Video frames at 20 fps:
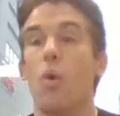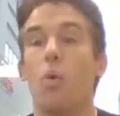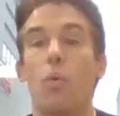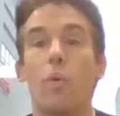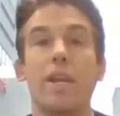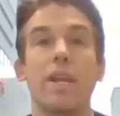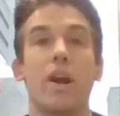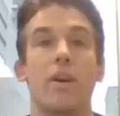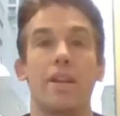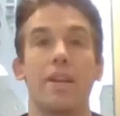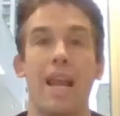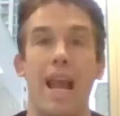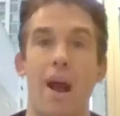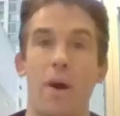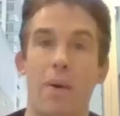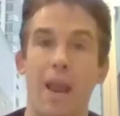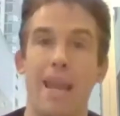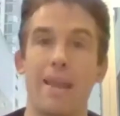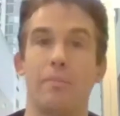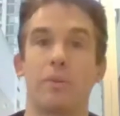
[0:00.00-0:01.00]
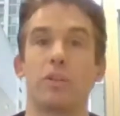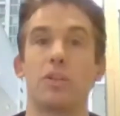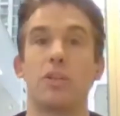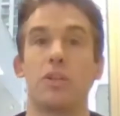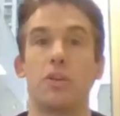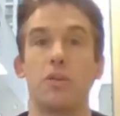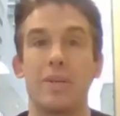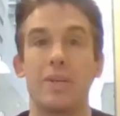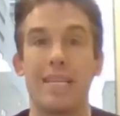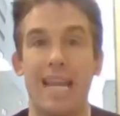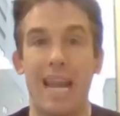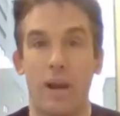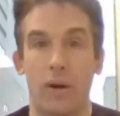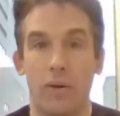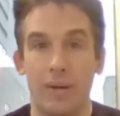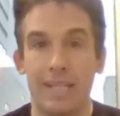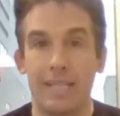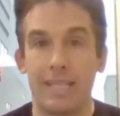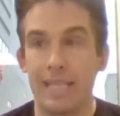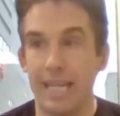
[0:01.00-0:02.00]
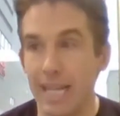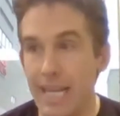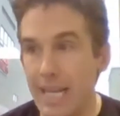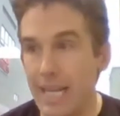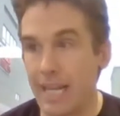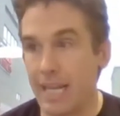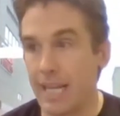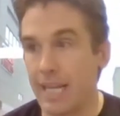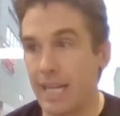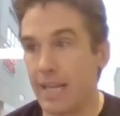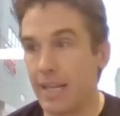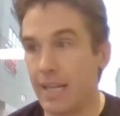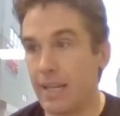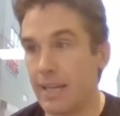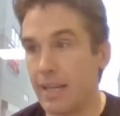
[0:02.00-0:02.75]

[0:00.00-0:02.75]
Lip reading: we are now able to guarantee